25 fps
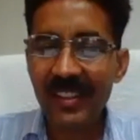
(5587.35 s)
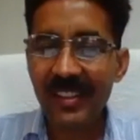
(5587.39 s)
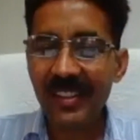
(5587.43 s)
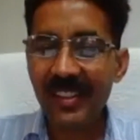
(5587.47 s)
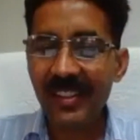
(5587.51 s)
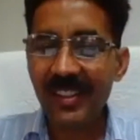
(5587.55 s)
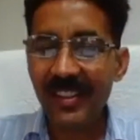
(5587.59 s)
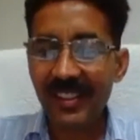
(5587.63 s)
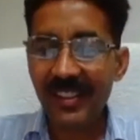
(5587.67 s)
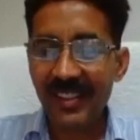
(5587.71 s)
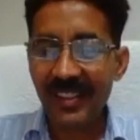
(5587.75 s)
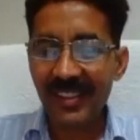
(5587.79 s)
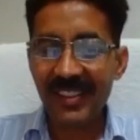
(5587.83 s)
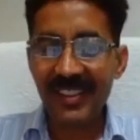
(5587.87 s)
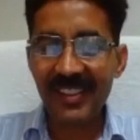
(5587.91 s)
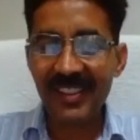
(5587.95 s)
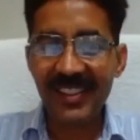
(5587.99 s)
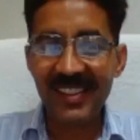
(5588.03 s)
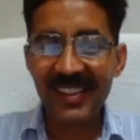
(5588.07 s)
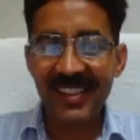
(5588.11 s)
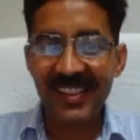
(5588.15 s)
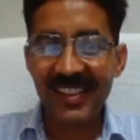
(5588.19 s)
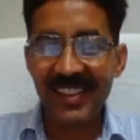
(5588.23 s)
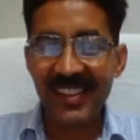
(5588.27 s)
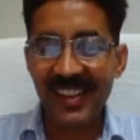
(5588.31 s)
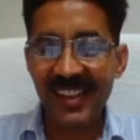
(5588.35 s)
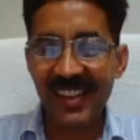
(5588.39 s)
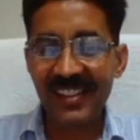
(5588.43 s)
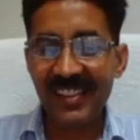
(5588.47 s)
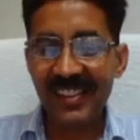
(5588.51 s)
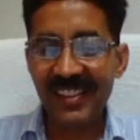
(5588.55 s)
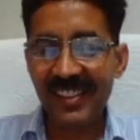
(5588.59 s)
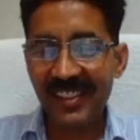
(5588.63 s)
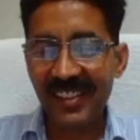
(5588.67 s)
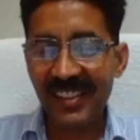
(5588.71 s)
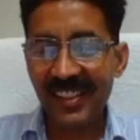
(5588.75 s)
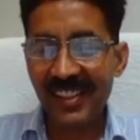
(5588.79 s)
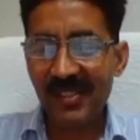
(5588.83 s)
Uh, and
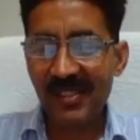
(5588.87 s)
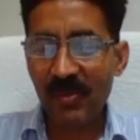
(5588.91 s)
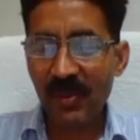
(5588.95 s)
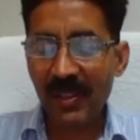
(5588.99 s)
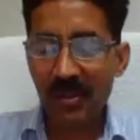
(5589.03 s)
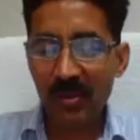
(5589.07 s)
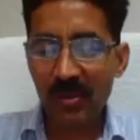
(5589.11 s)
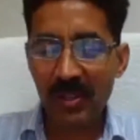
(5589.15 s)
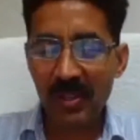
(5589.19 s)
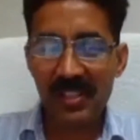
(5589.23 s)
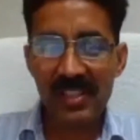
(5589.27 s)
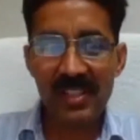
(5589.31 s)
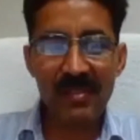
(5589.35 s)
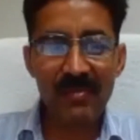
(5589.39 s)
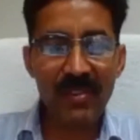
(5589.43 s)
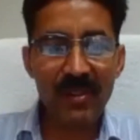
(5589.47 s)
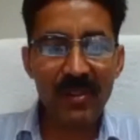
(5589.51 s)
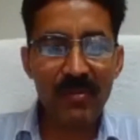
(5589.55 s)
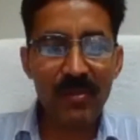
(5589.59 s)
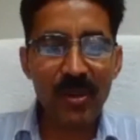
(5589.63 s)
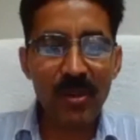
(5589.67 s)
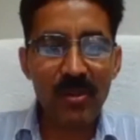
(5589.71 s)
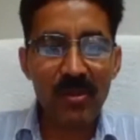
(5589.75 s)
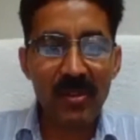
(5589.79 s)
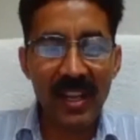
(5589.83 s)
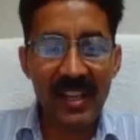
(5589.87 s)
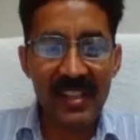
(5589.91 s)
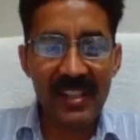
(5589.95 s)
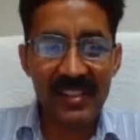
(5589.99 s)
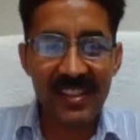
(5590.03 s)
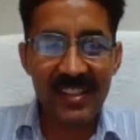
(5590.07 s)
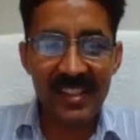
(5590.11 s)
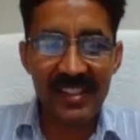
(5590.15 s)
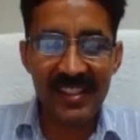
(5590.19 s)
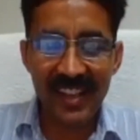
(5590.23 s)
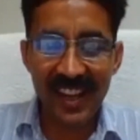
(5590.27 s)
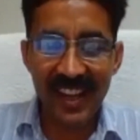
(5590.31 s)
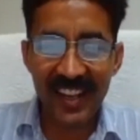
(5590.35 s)
then uh, there's one question from Dr.
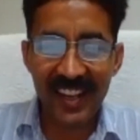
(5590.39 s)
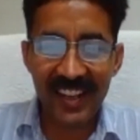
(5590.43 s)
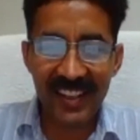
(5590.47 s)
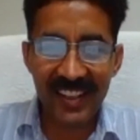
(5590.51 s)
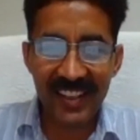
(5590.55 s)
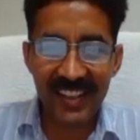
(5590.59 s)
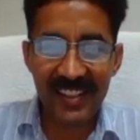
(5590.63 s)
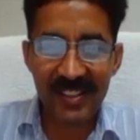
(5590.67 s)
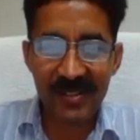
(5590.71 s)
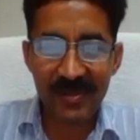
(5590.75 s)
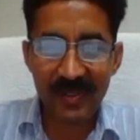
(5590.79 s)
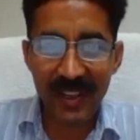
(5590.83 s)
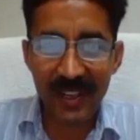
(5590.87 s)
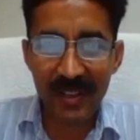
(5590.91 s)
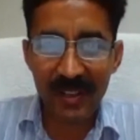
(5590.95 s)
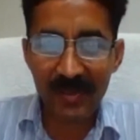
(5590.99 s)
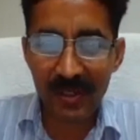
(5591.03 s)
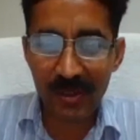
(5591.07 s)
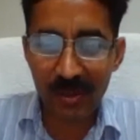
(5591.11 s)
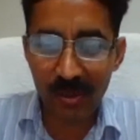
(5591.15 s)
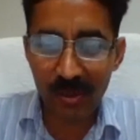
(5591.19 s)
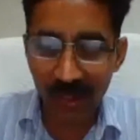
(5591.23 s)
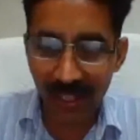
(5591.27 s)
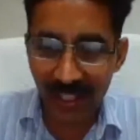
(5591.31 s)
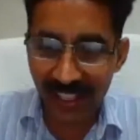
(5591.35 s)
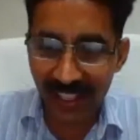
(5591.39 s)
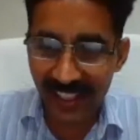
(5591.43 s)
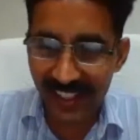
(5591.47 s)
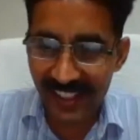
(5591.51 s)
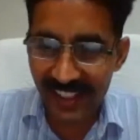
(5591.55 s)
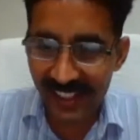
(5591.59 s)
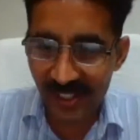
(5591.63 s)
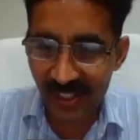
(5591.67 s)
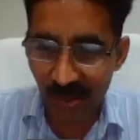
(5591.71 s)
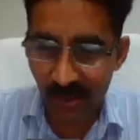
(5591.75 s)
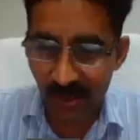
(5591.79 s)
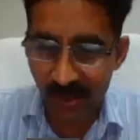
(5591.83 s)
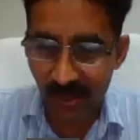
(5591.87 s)
H.D. Chalak. He's one of the coordinators
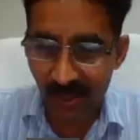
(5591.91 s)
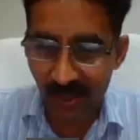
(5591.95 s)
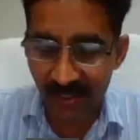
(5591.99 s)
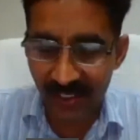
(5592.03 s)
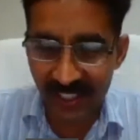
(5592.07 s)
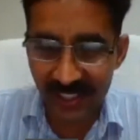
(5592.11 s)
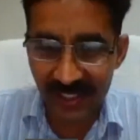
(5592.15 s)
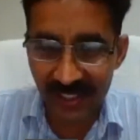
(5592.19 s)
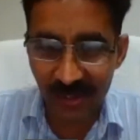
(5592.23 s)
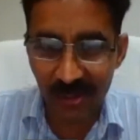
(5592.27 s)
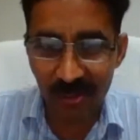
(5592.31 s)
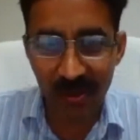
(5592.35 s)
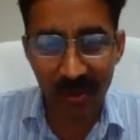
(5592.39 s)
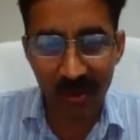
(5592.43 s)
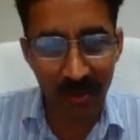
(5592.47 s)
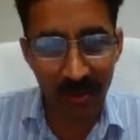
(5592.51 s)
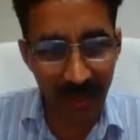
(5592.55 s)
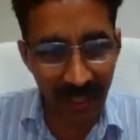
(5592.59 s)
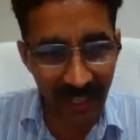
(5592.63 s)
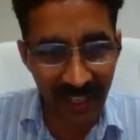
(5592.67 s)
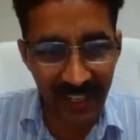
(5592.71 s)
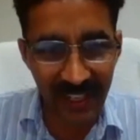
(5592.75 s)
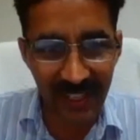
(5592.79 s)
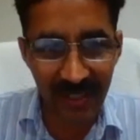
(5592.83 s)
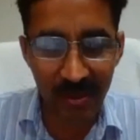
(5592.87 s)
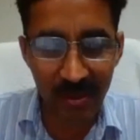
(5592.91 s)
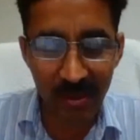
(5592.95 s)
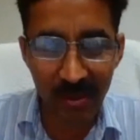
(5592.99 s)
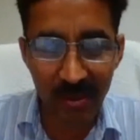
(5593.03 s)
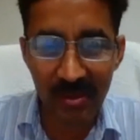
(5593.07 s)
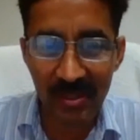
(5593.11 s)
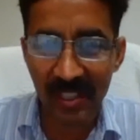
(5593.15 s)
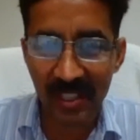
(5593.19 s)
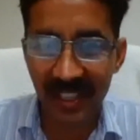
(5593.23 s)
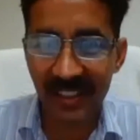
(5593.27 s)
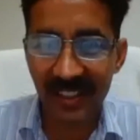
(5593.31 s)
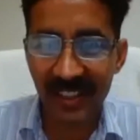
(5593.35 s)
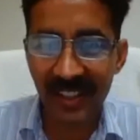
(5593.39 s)
also of this course from NIT
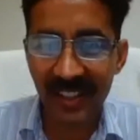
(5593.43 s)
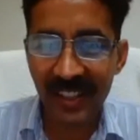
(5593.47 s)
Kurukshetra.